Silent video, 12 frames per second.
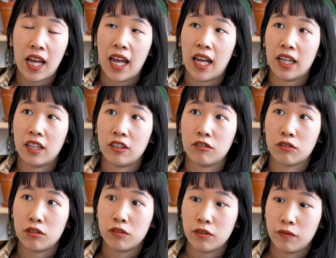and it
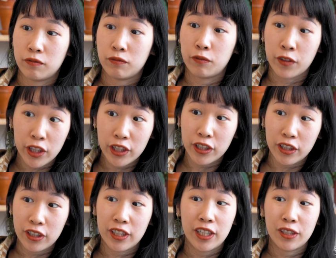grew
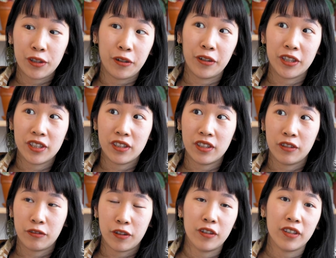vertically towards the
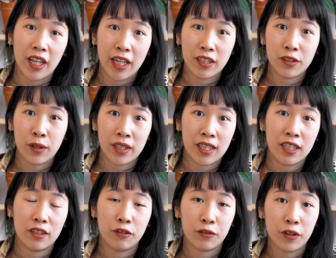grow light, so I
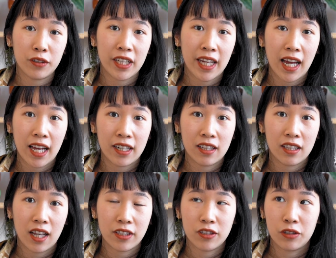think the grow light had a
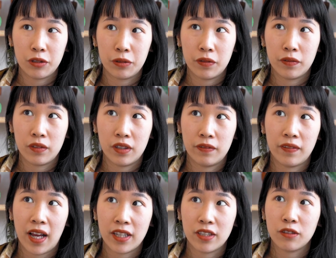lot to do with the
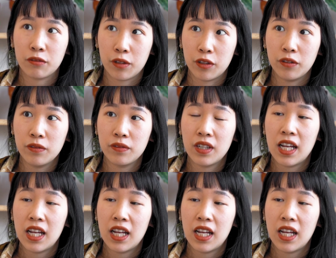fast growth.